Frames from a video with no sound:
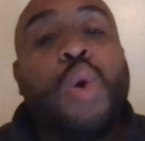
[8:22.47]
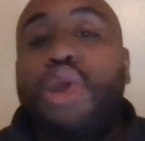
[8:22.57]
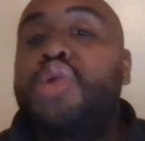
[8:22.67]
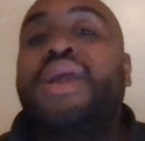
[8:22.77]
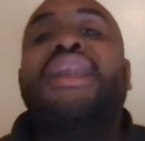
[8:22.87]
or
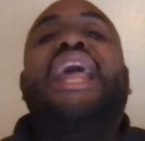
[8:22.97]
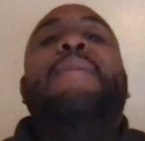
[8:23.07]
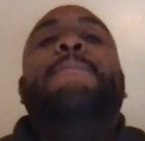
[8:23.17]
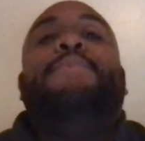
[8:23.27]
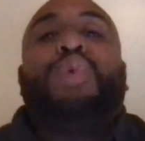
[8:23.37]
you can
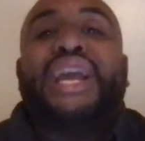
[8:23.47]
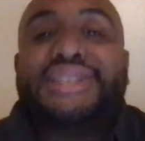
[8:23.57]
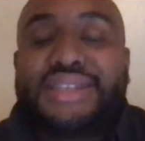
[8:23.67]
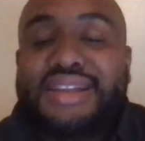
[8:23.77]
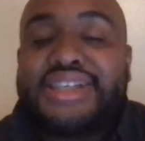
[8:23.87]

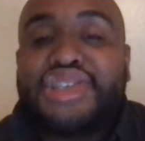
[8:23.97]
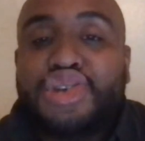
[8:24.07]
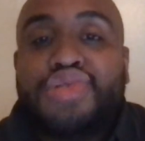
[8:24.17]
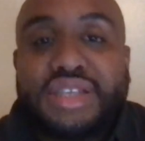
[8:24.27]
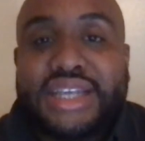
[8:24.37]
embrace this
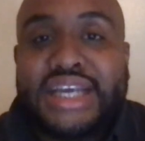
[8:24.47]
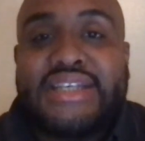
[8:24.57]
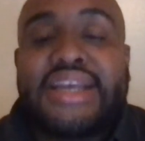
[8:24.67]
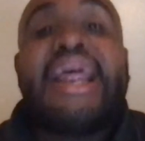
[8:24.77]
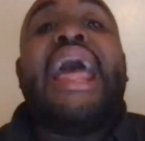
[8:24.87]
new
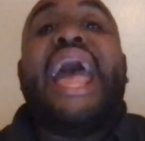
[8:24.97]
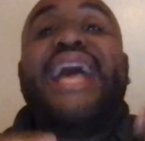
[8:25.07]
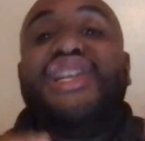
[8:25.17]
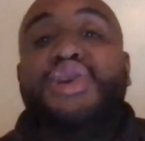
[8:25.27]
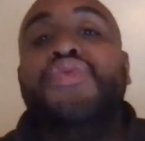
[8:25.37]
season
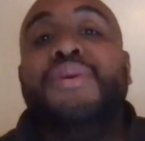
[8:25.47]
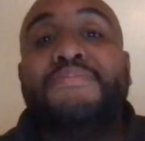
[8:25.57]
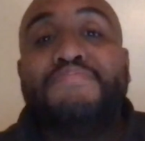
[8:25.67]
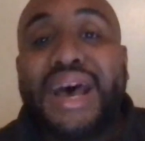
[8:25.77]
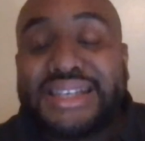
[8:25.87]
and do the
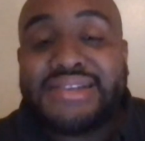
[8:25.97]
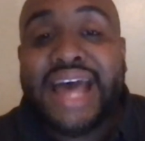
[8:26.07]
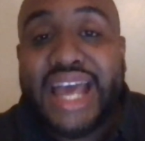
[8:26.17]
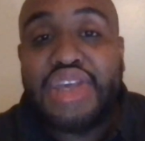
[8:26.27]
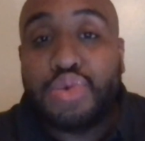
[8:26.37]
best
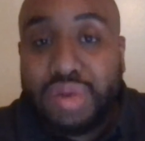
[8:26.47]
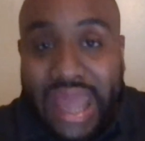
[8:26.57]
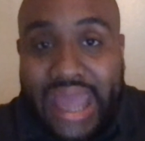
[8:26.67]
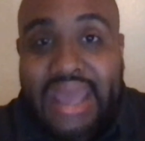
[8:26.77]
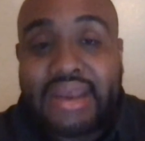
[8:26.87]
that you
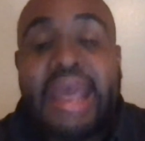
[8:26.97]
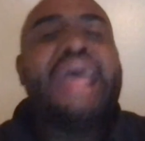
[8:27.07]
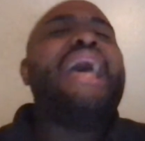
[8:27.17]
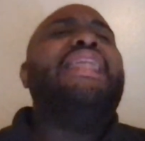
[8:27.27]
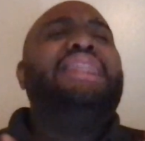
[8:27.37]
can.
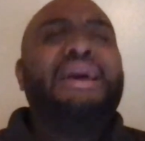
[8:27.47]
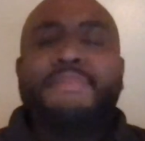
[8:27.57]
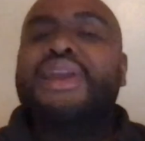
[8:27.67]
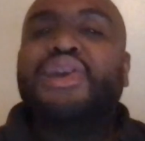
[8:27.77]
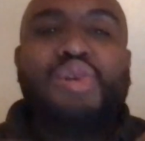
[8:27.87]
And let
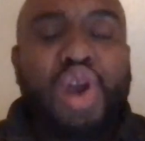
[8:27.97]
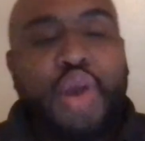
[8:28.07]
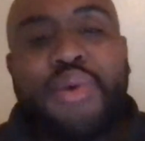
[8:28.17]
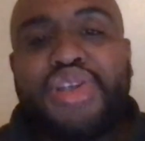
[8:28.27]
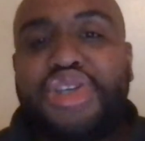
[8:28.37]
me
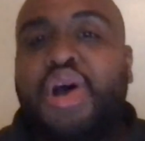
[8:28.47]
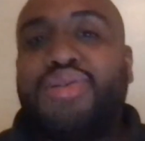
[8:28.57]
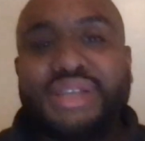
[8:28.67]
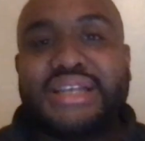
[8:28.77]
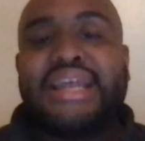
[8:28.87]
encourage
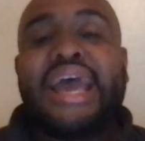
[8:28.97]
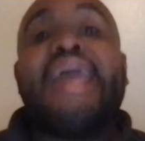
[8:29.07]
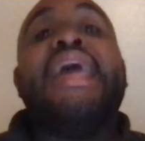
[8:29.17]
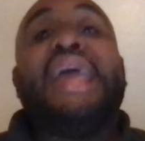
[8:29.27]
y'all today.